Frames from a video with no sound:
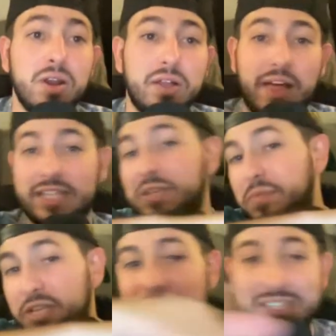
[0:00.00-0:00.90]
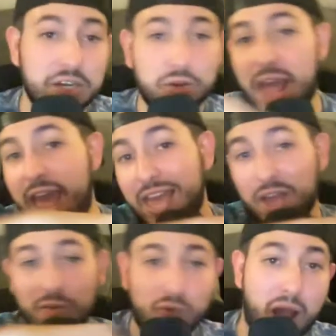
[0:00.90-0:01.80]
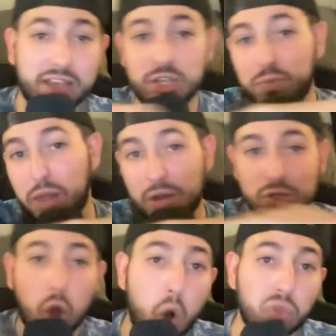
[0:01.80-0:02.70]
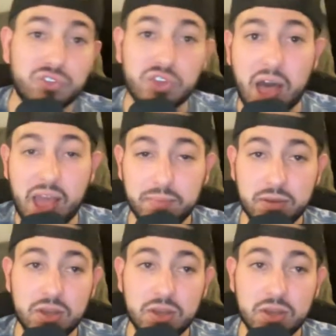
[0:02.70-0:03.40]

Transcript: Like, to me, tier A of Rockies players all time